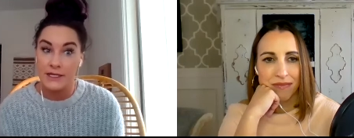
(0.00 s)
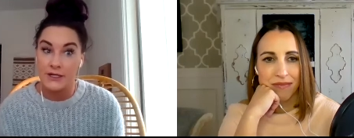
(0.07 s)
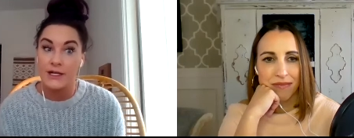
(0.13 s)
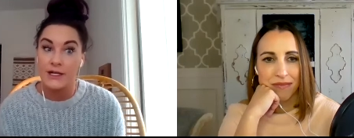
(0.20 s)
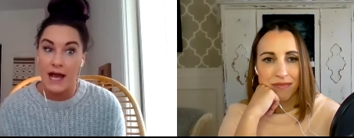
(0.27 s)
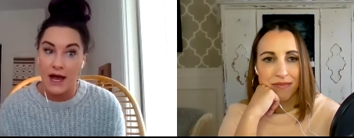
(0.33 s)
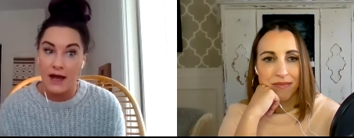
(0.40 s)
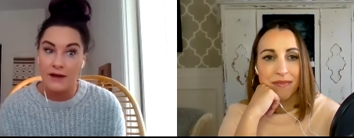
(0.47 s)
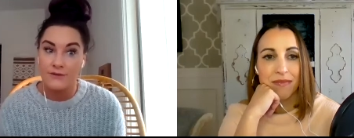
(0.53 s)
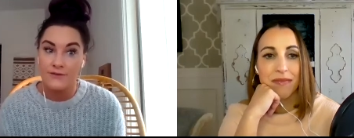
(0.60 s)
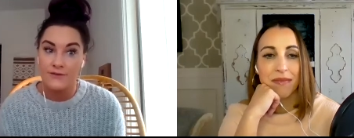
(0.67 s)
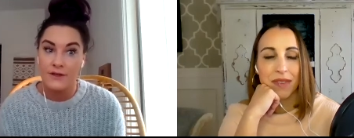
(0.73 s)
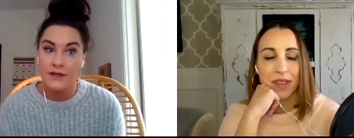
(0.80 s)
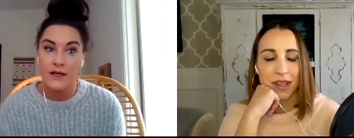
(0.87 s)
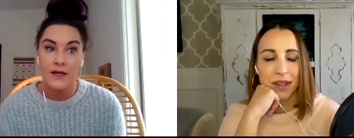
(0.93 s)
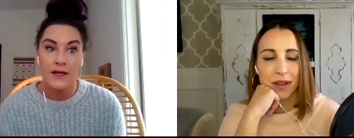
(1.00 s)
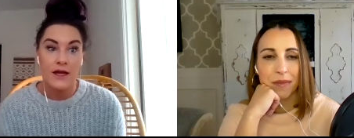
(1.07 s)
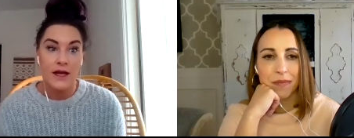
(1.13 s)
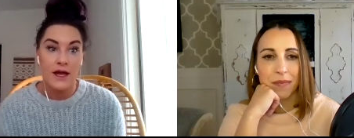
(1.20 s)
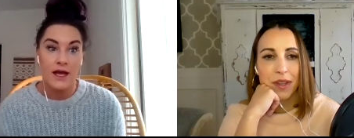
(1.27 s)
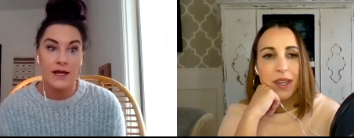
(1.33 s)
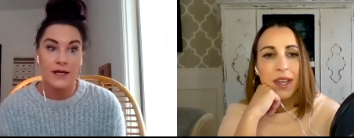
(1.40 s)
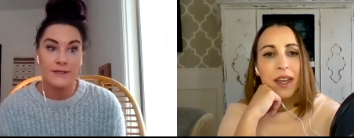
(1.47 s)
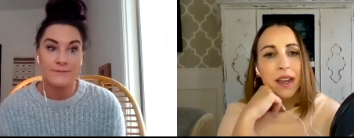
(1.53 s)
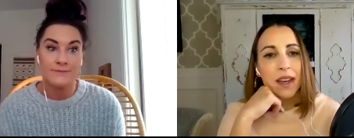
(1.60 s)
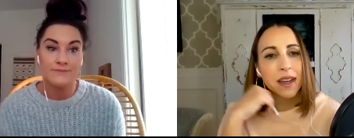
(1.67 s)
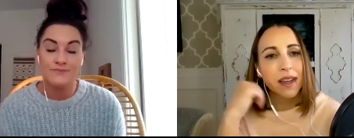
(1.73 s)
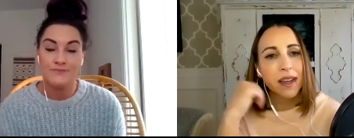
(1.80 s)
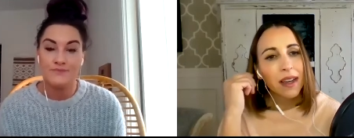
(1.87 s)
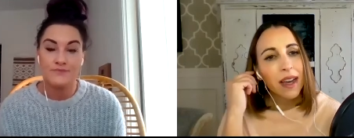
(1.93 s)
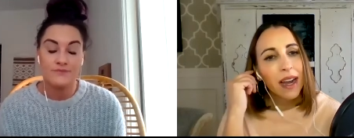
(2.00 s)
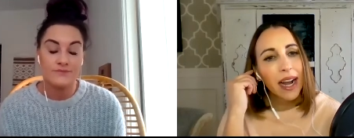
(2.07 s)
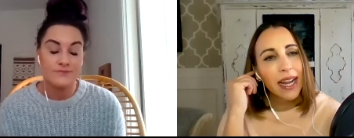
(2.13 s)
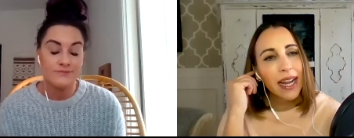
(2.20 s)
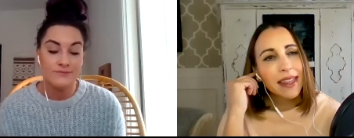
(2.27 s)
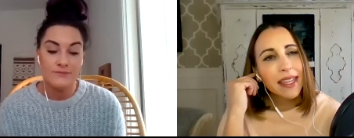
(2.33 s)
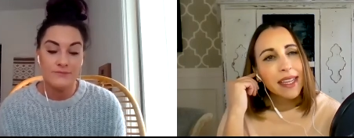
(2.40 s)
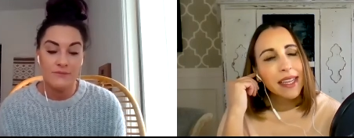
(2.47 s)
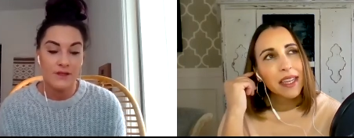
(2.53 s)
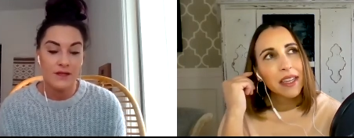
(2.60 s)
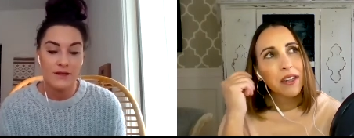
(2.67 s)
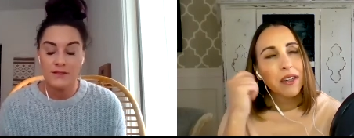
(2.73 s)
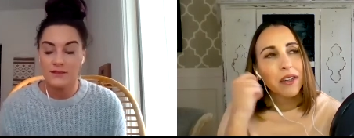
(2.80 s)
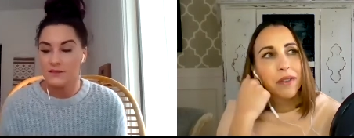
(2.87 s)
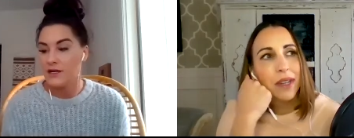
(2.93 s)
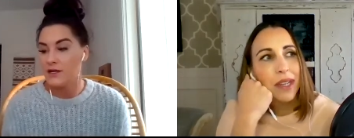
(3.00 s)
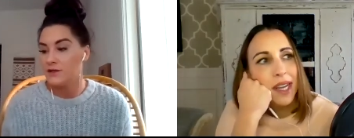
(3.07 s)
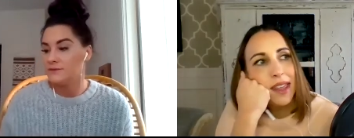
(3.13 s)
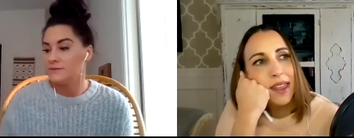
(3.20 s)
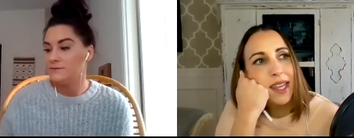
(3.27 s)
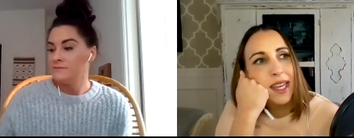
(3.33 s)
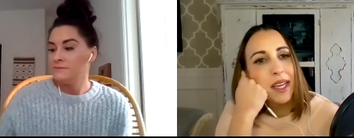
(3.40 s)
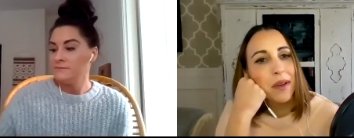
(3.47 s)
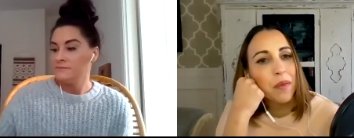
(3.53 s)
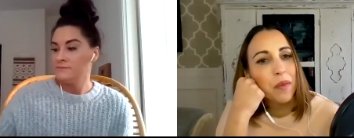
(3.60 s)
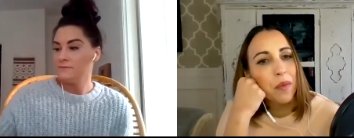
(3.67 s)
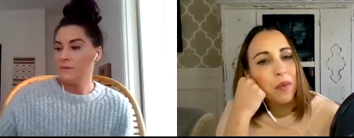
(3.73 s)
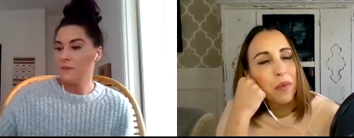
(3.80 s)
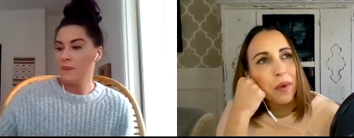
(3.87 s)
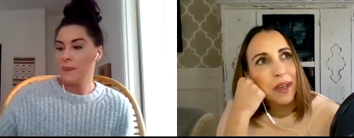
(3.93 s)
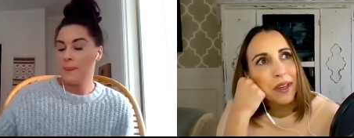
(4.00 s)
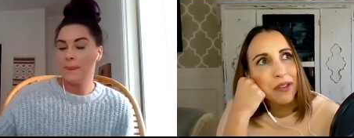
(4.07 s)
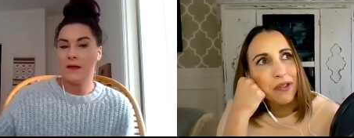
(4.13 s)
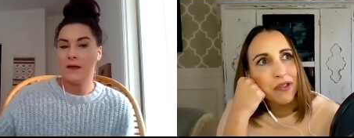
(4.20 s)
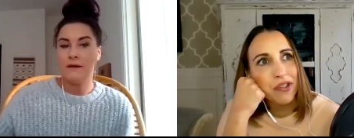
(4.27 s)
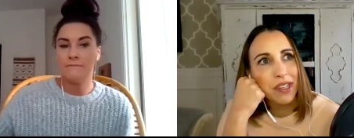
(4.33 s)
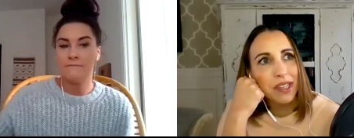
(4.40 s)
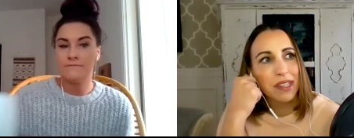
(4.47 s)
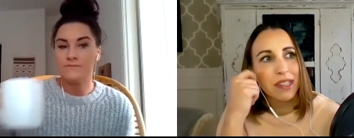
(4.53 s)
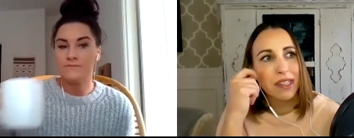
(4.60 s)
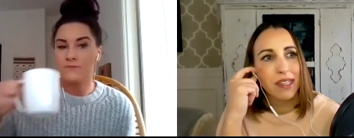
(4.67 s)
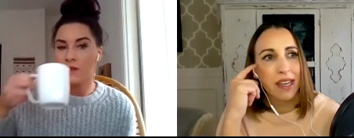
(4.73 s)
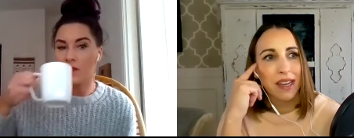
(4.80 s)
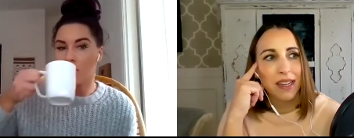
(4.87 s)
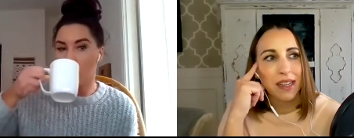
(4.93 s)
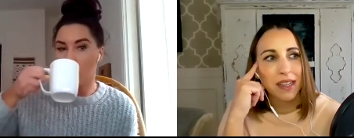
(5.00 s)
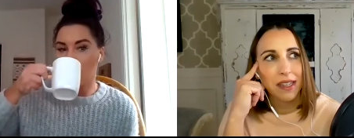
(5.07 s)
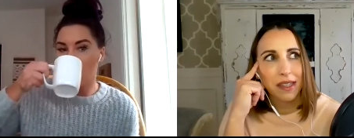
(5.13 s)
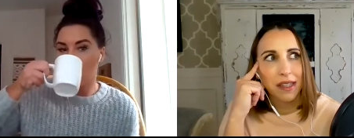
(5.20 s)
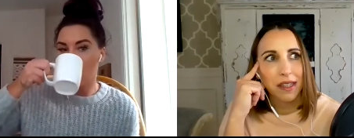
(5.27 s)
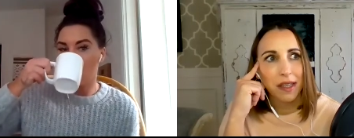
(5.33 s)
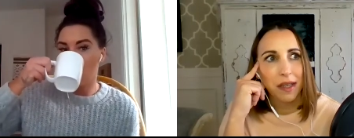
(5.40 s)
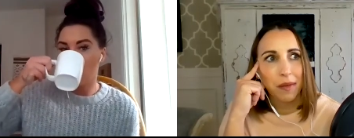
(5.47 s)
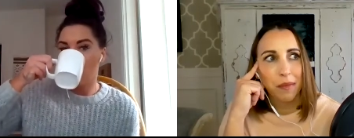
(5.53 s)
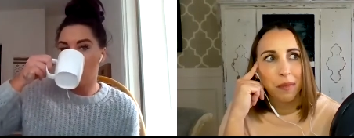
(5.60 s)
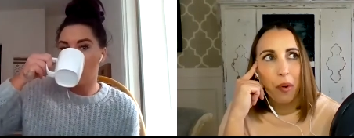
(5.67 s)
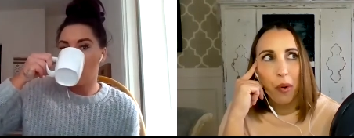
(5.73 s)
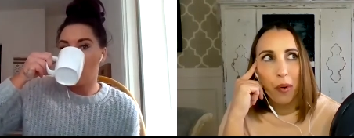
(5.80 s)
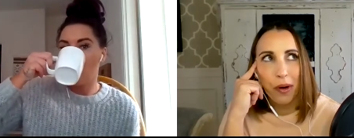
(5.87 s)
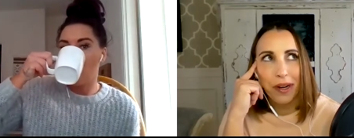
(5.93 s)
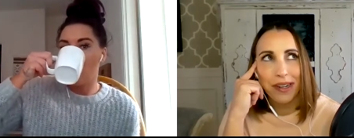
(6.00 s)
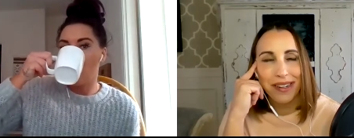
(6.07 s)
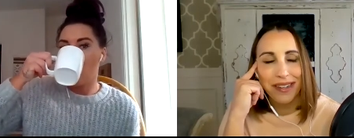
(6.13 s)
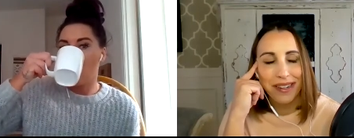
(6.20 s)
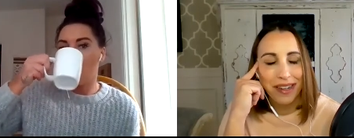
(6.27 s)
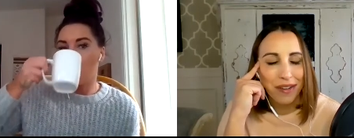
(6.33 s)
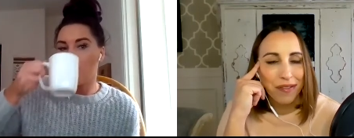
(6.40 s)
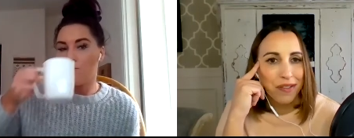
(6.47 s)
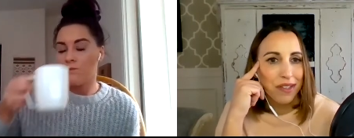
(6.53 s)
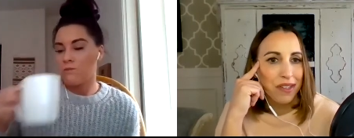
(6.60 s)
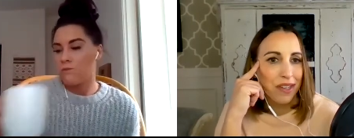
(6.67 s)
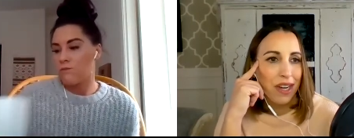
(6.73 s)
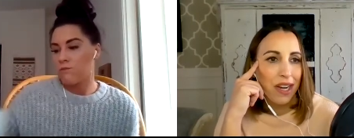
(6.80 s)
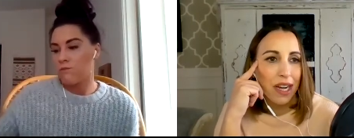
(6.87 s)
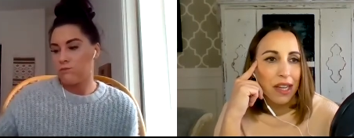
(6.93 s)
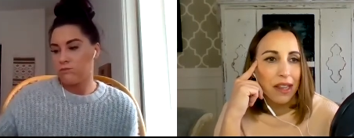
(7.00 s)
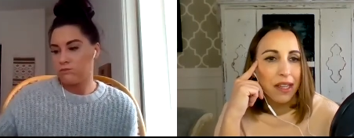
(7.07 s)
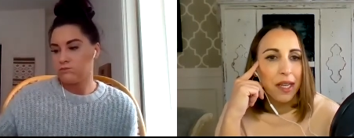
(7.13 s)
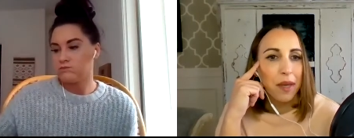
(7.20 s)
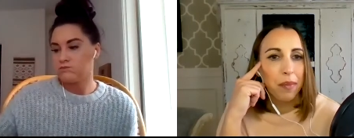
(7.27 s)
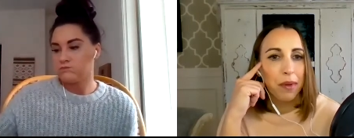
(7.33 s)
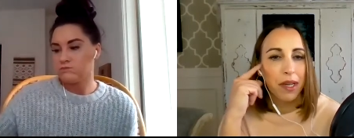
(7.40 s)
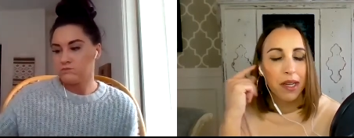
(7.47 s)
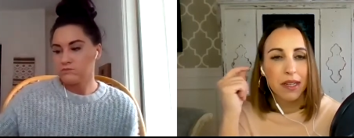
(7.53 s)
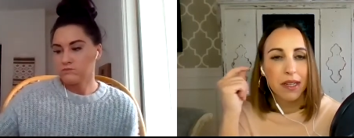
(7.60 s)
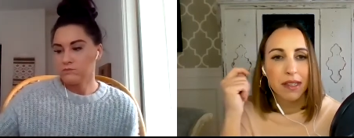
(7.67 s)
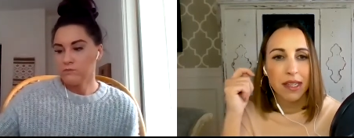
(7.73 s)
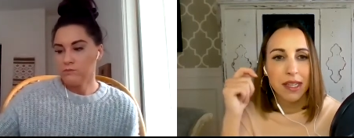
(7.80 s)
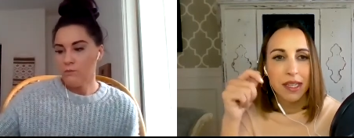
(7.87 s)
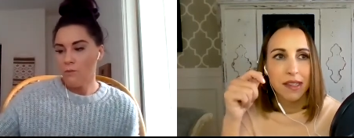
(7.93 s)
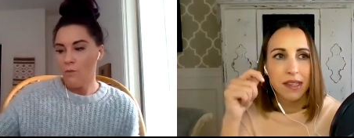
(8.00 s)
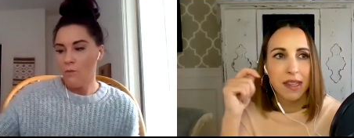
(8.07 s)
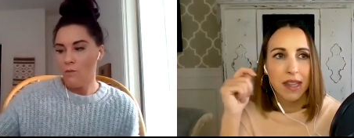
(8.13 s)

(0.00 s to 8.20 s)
Speaker 1: and a half. Yeah. Um,
Speaker 2: I think, you know, and I think what you just said is important enough to highlight because it's